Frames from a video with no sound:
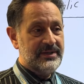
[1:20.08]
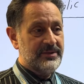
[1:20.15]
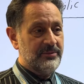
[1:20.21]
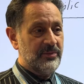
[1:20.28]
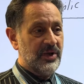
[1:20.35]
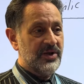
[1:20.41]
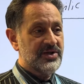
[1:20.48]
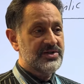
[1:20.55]

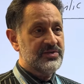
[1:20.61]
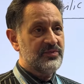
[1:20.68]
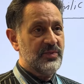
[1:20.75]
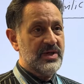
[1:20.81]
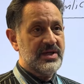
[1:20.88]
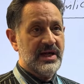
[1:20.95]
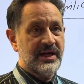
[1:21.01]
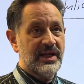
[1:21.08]
because
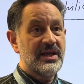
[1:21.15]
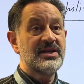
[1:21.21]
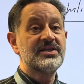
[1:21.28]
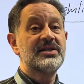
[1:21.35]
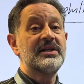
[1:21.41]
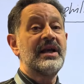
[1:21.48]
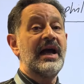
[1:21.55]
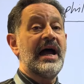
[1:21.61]
we can
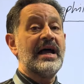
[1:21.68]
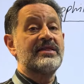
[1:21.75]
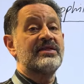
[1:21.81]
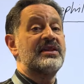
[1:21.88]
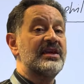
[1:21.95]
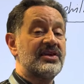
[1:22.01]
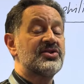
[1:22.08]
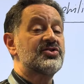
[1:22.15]
easily add
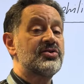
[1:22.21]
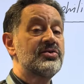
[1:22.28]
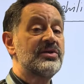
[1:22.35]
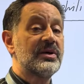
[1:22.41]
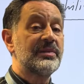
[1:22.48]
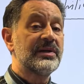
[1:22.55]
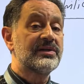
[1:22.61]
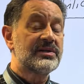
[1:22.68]
things to
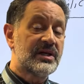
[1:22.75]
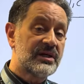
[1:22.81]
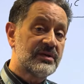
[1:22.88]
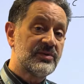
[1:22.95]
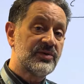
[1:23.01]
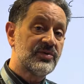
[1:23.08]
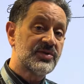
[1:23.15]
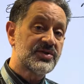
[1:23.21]
them and turn
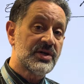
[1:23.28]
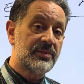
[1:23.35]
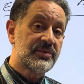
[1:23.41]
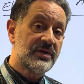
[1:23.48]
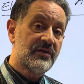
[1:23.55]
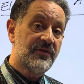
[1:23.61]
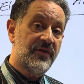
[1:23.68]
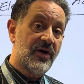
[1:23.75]
them into
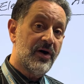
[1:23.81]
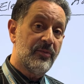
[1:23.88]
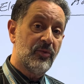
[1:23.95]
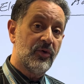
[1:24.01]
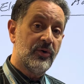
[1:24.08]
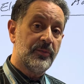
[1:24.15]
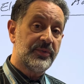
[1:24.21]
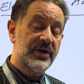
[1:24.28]
something far
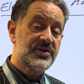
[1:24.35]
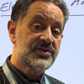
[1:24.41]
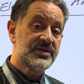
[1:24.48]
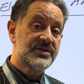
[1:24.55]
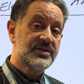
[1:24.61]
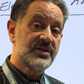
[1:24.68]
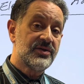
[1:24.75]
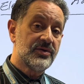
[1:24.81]
more
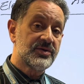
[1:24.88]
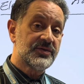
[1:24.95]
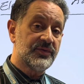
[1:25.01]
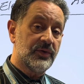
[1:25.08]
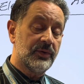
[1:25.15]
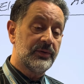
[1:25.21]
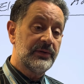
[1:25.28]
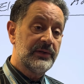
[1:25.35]
precious and
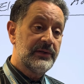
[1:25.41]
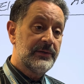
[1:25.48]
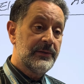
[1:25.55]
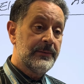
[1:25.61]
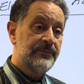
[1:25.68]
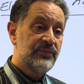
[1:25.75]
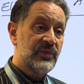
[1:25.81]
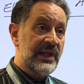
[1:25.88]
useful
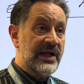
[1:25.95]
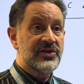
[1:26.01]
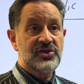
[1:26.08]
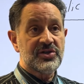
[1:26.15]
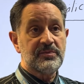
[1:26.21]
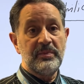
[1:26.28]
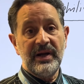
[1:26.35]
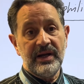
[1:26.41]
than
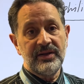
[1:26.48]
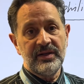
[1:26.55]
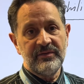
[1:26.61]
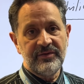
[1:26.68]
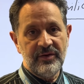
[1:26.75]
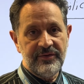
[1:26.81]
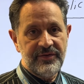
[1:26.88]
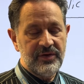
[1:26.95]
just burn them
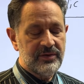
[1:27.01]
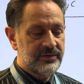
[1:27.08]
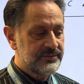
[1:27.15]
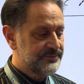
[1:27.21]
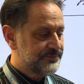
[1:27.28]
for fuel.